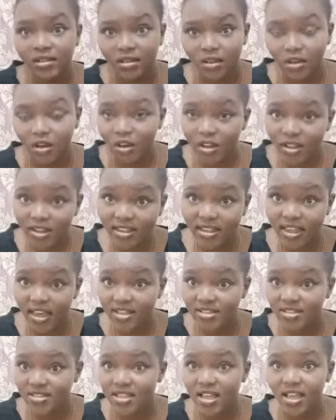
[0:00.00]
All he cares
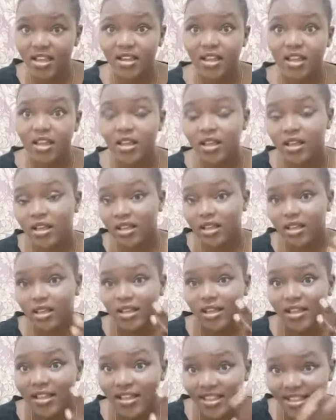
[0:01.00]
is that
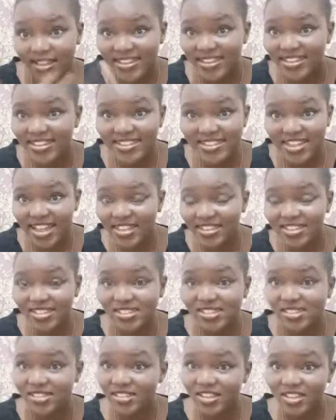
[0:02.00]
he texts,
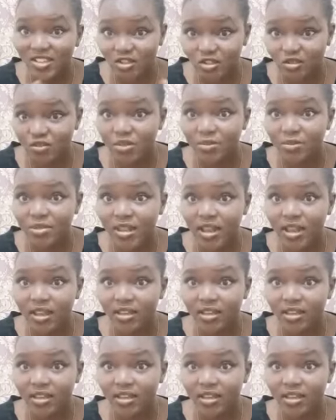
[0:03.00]
you reply.